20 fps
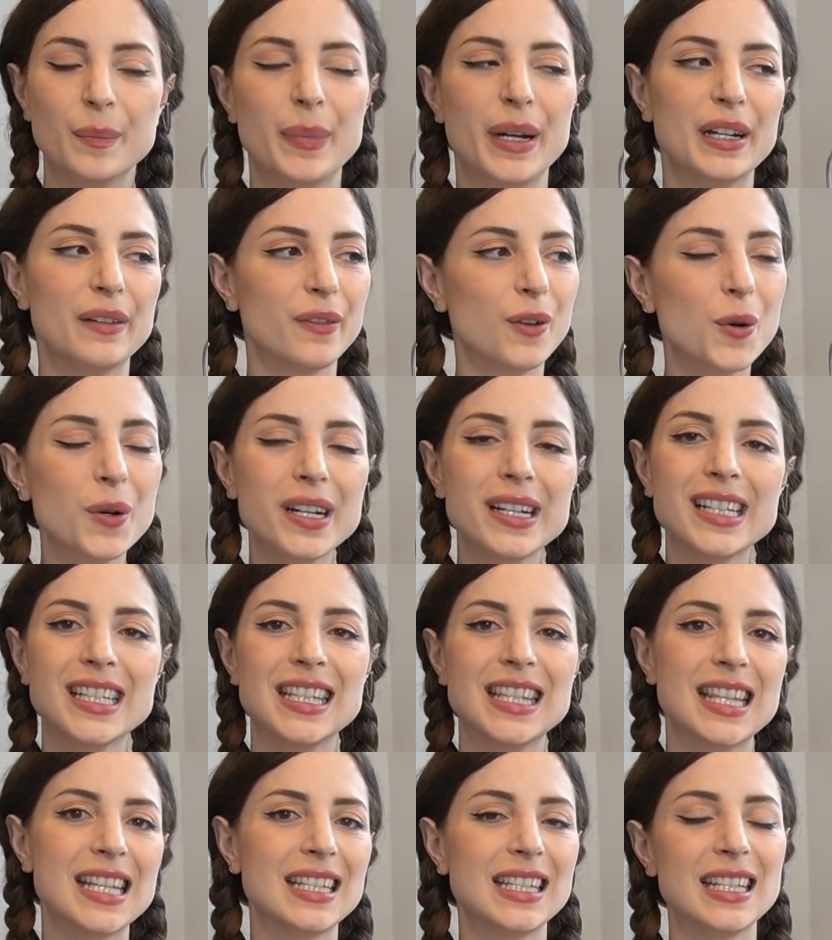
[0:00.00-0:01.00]
But of course,
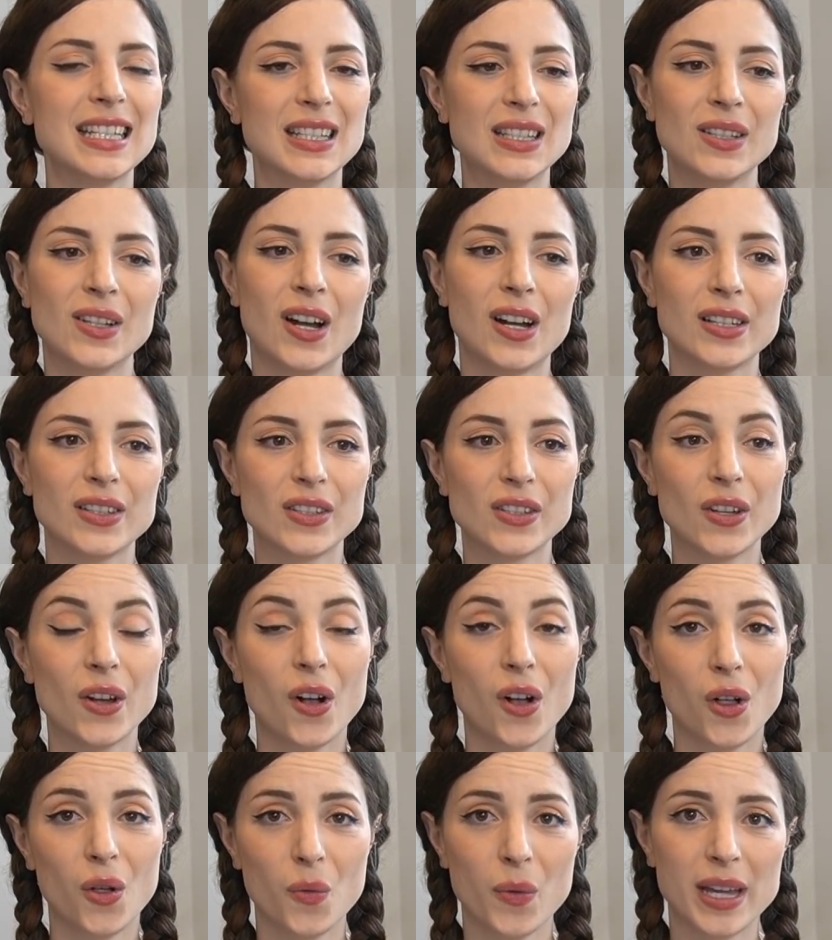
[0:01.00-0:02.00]
this is not
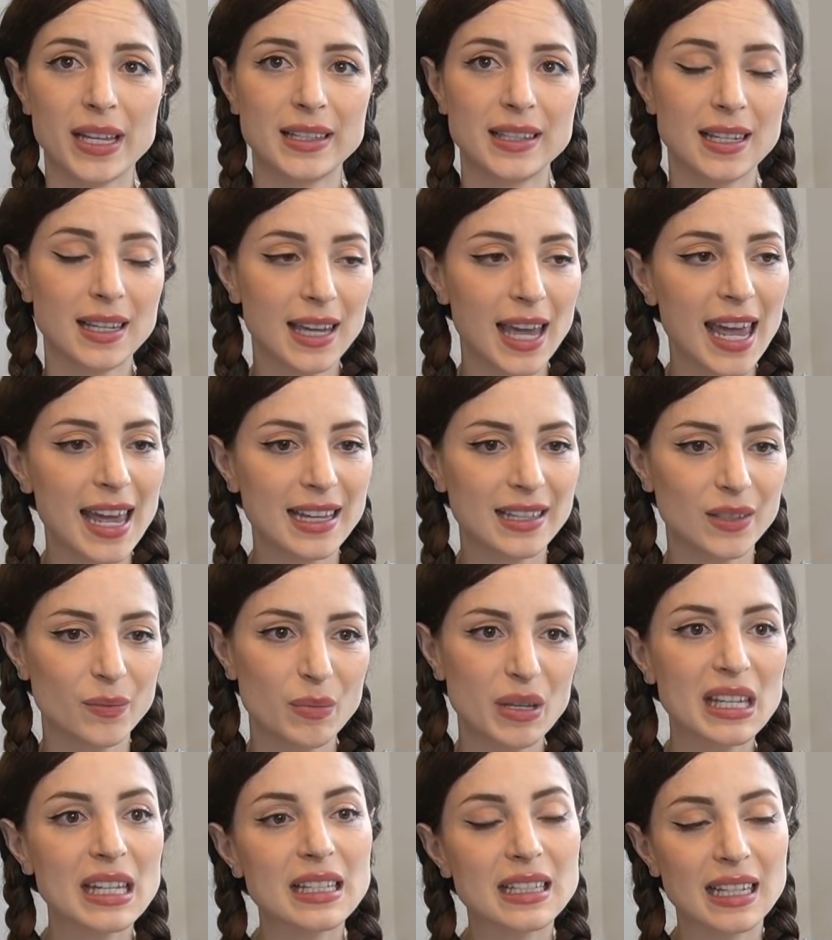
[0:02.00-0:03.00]
always the case
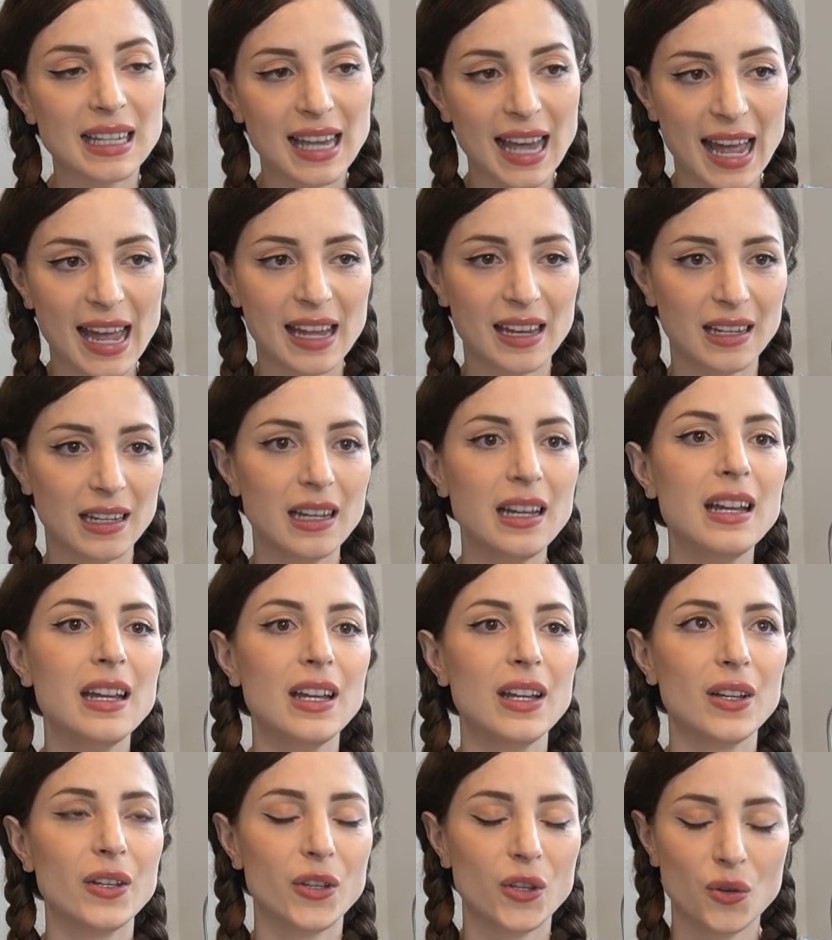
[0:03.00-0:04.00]
because again,
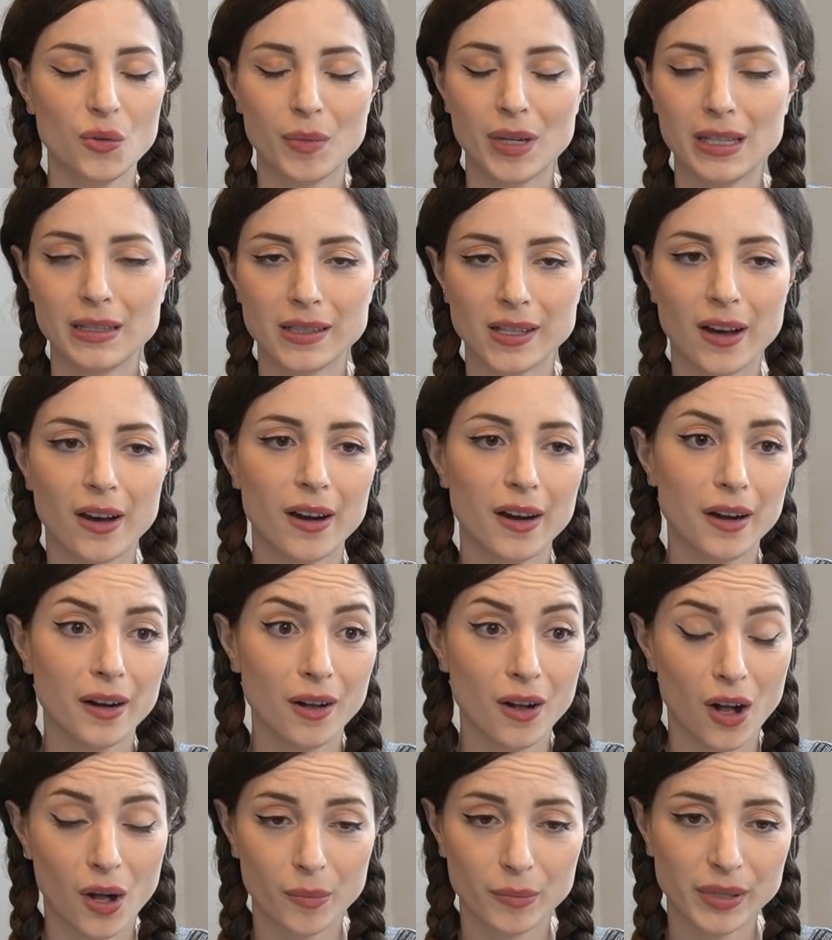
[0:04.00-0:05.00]
humans are
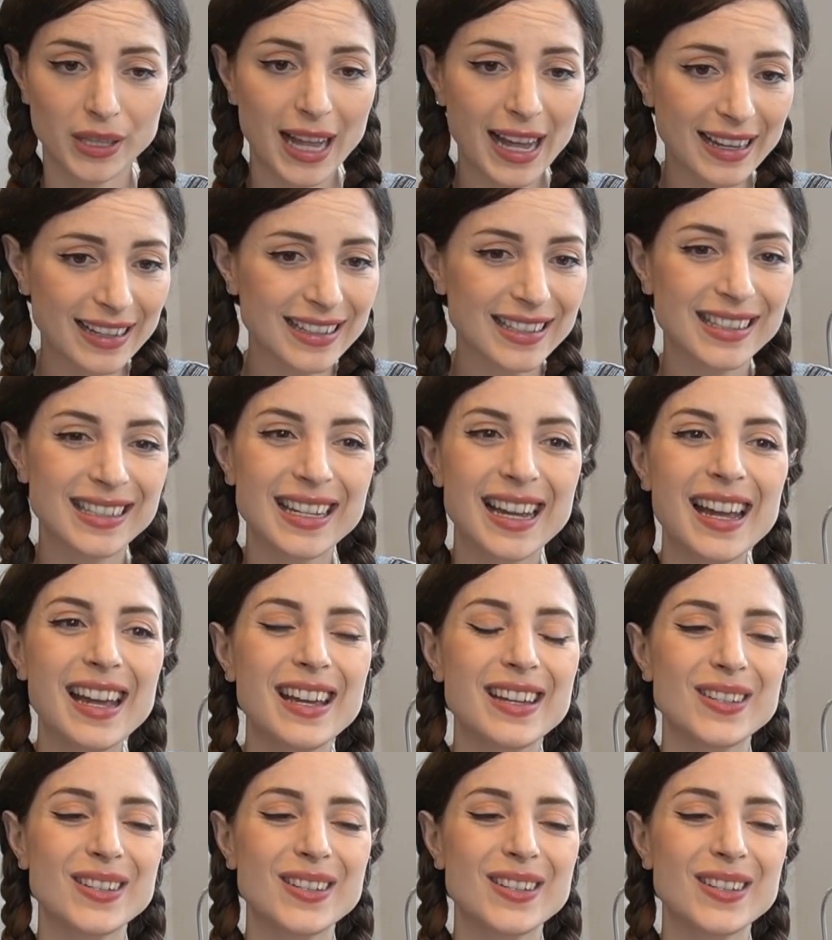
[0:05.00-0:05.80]
complex.